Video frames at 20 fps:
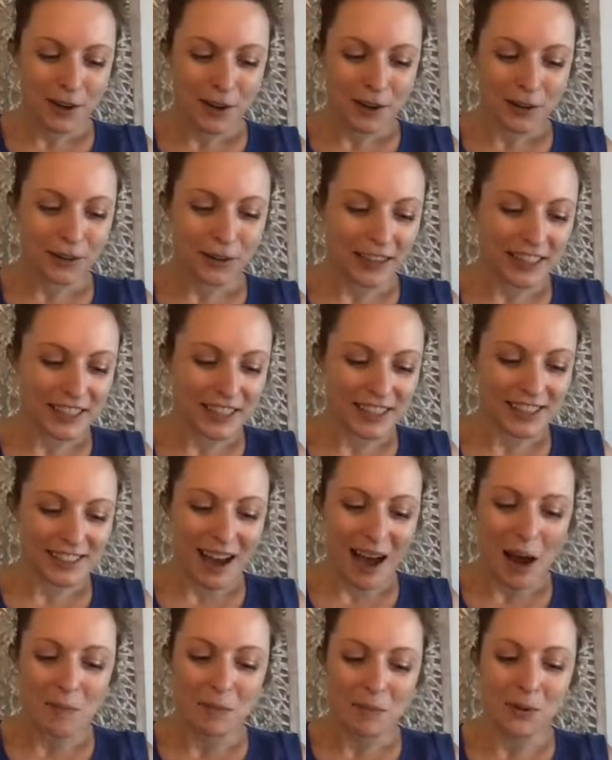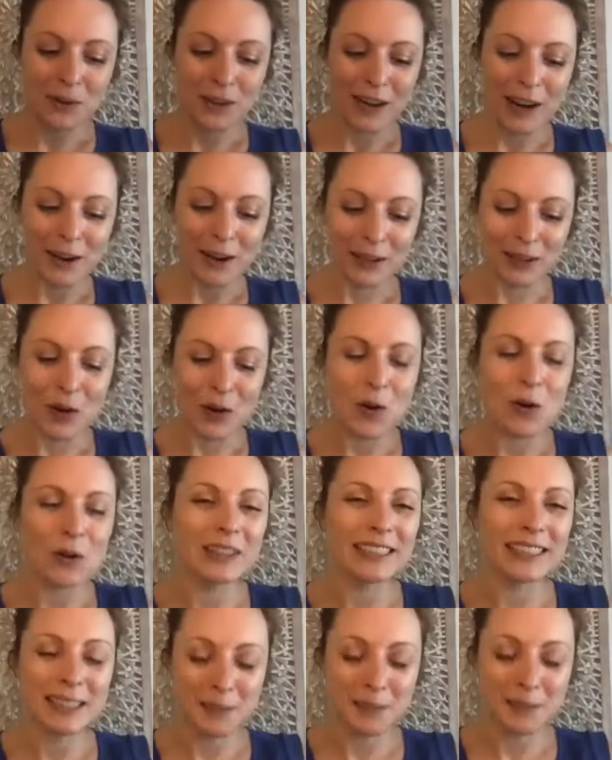Gracious God, pour out your
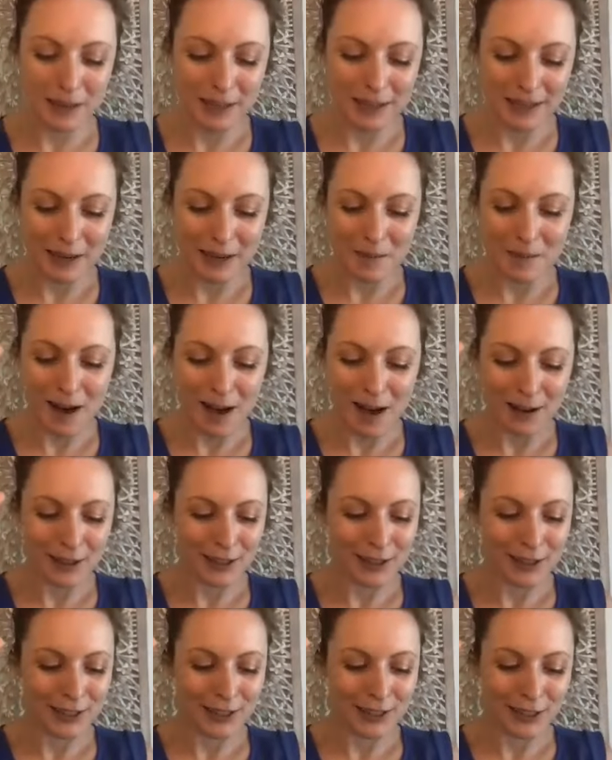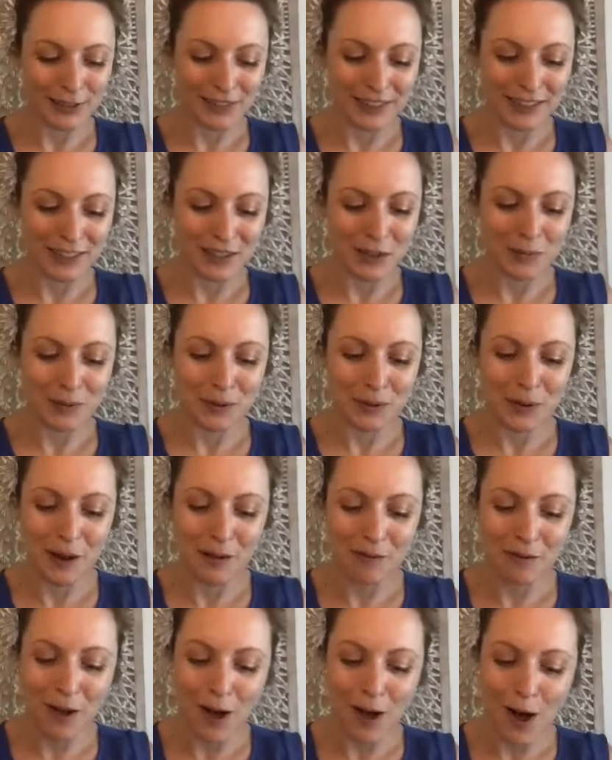Holy Spirit upon your servant, whom you
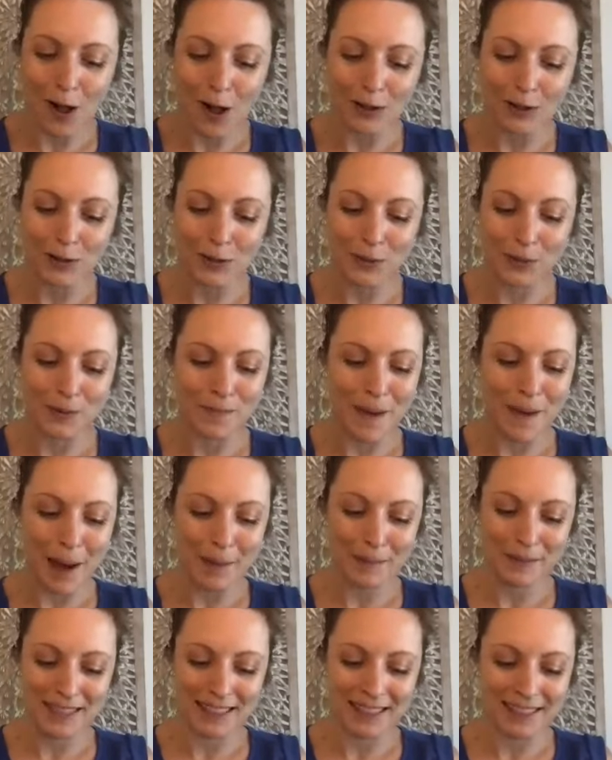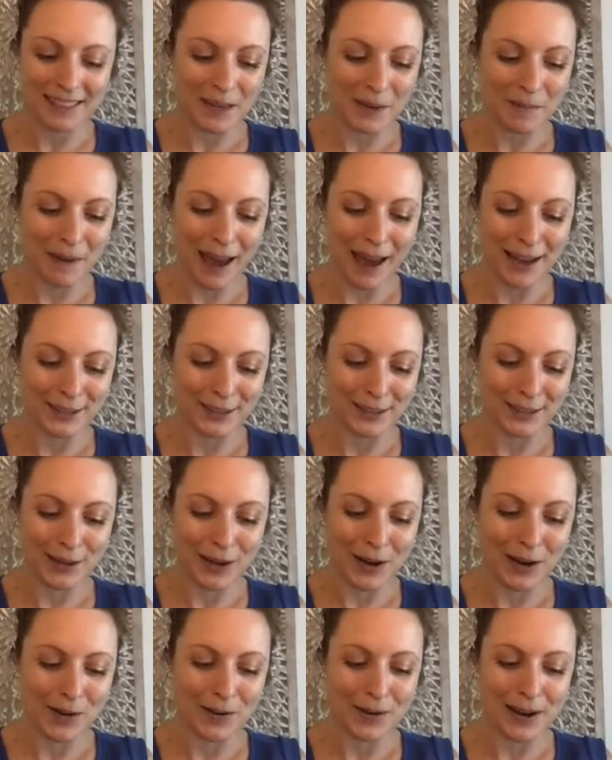have called through baptism as your
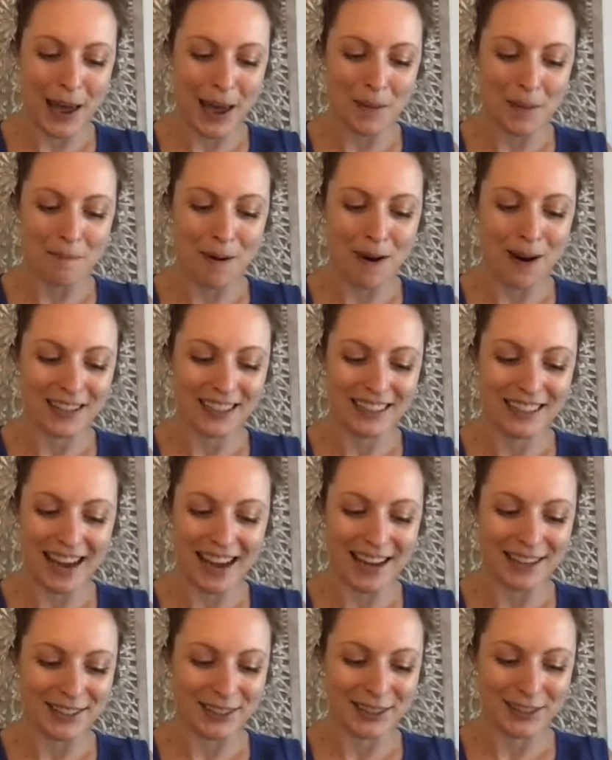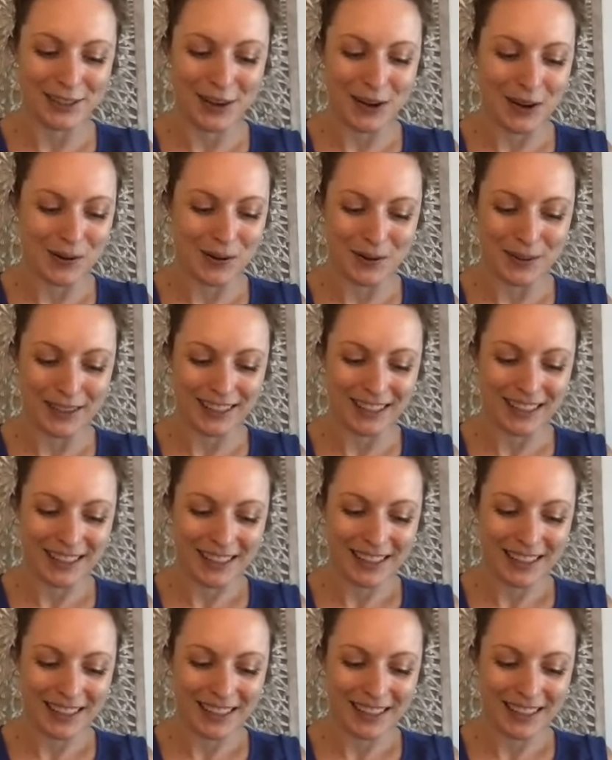own and marked as your own.